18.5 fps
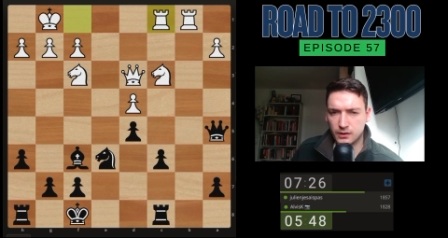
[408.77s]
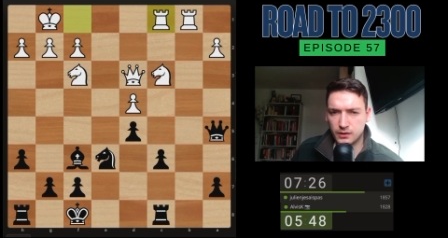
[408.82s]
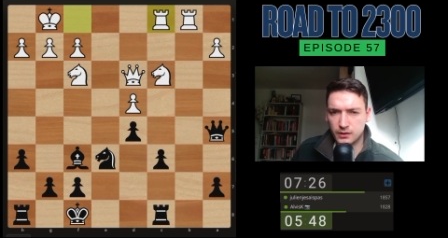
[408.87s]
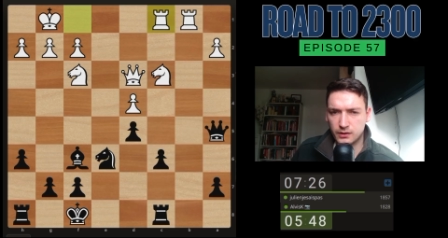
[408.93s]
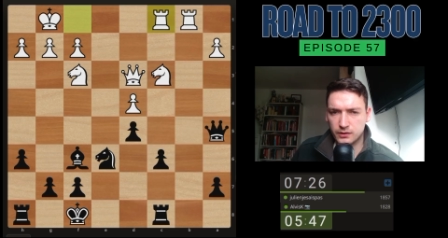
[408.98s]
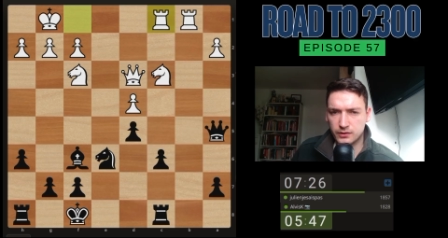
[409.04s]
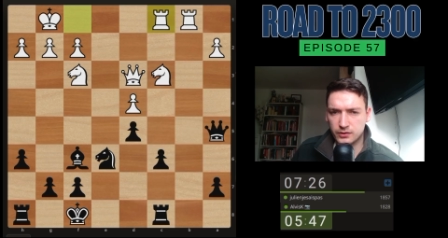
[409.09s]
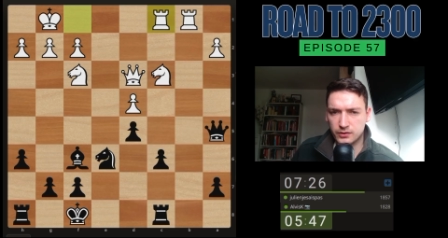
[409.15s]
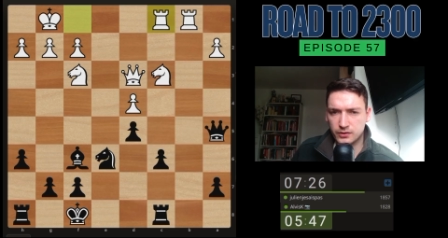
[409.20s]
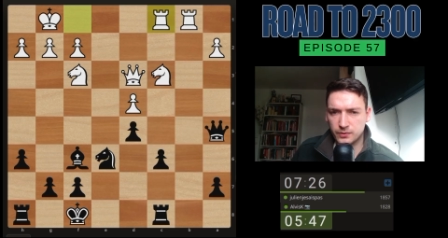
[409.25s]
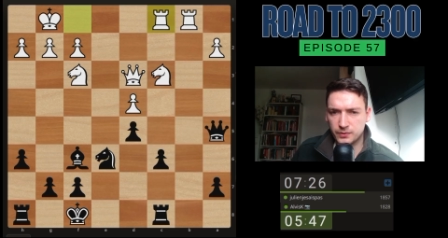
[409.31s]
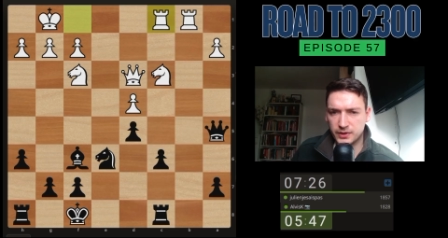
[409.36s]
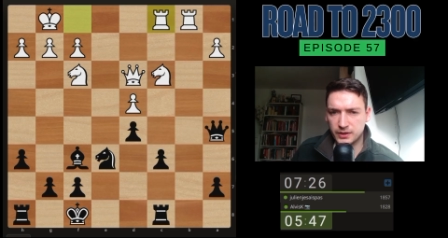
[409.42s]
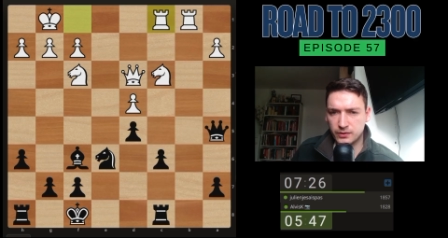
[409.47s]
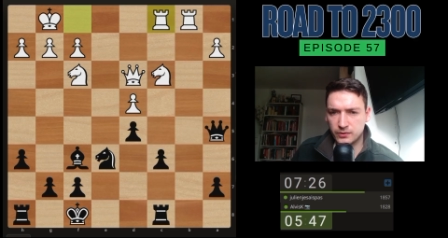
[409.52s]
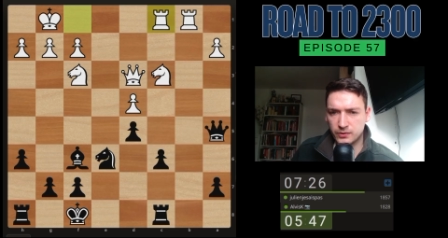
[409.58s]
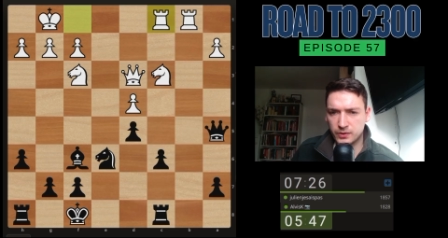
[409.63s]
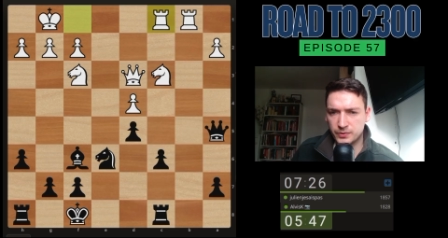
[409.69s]

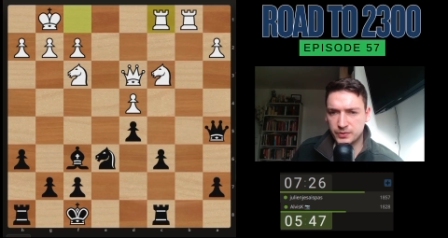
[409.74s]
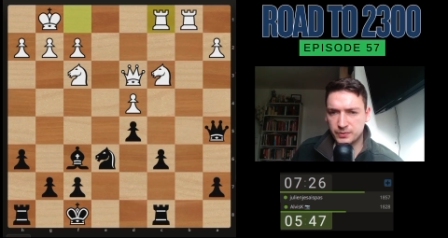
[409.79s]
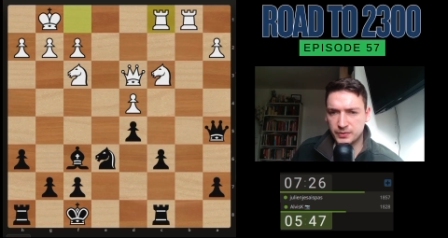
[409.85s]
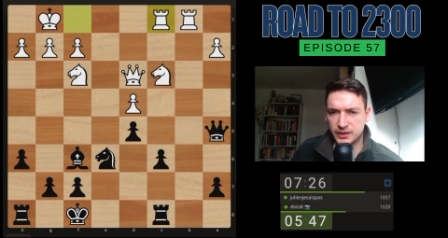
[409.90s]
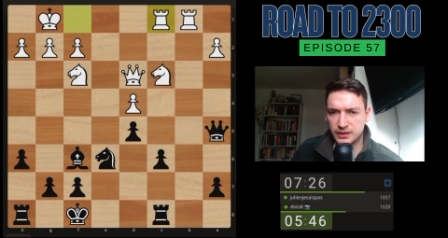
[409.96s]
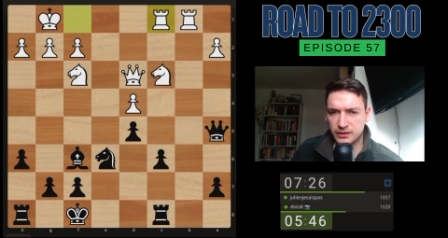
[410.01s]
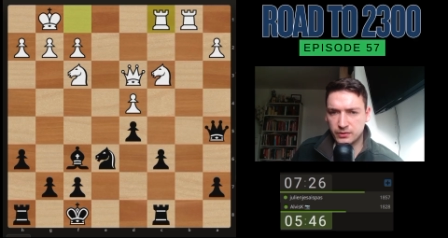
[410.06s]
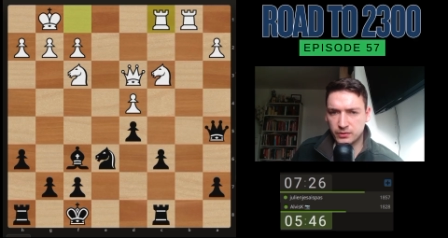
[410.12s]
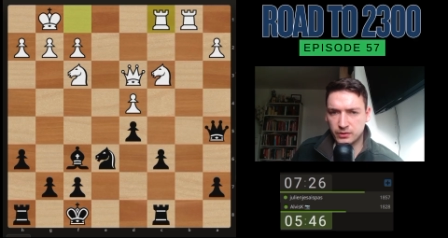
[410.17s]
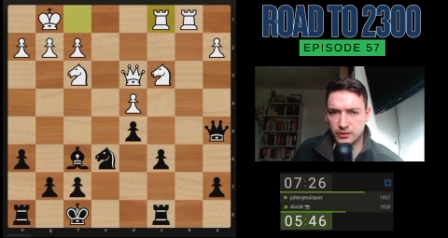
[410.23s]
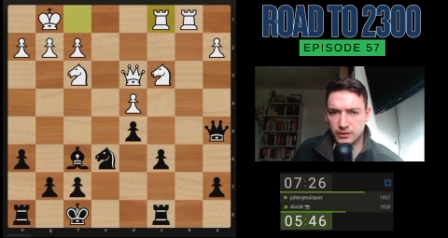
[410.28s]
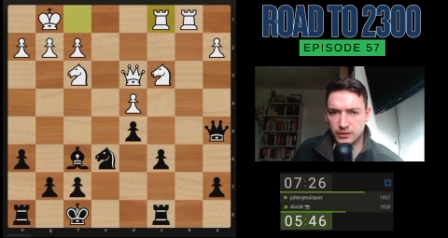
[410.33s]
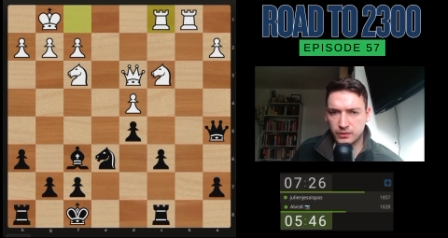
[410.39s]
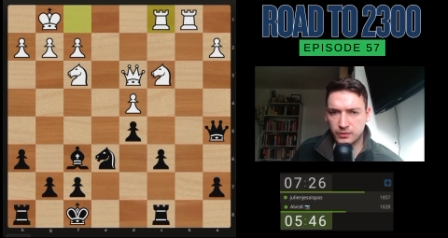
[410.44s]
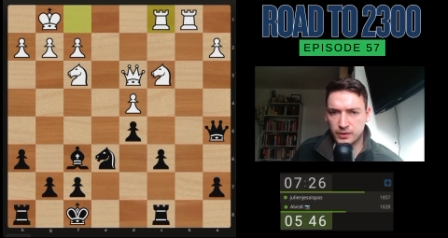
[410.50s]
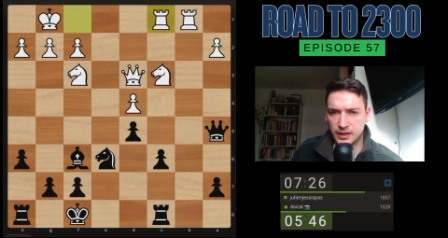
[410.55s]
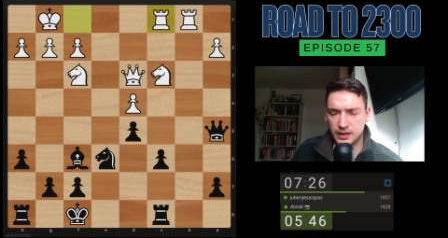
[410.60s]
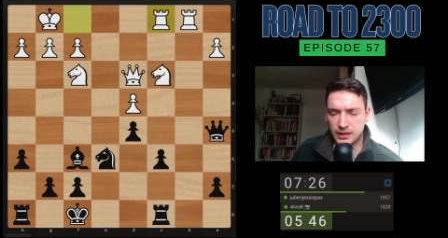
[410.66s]
Something rubs me the wrong
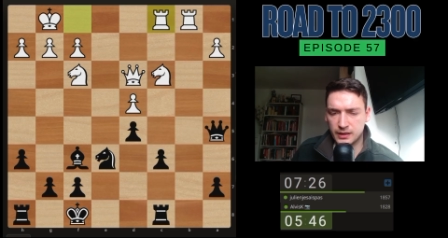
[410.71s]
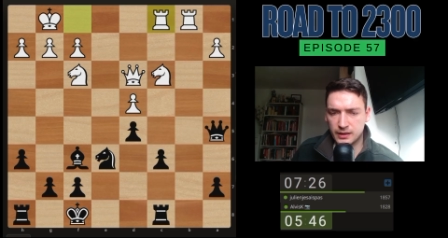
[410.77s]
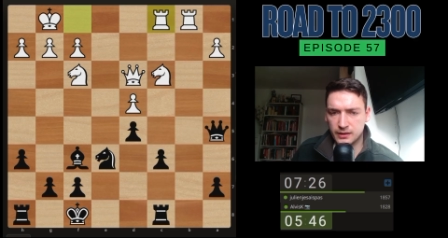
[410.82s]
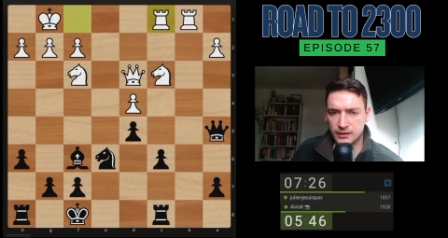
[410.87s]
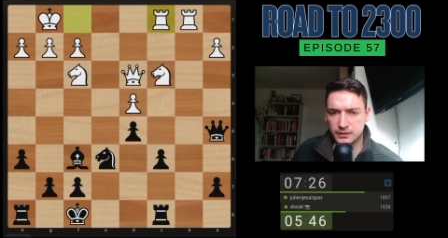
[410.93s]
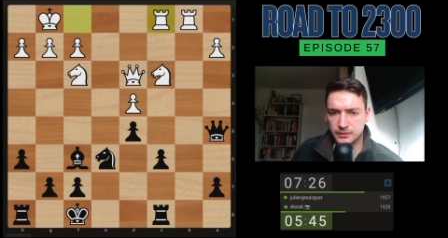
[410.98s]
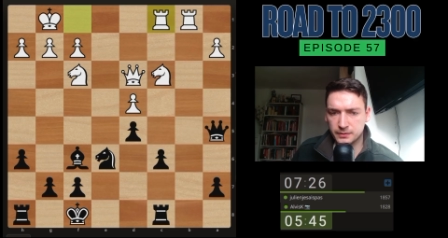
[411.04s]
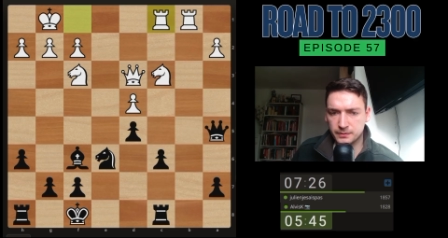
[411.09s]
way here.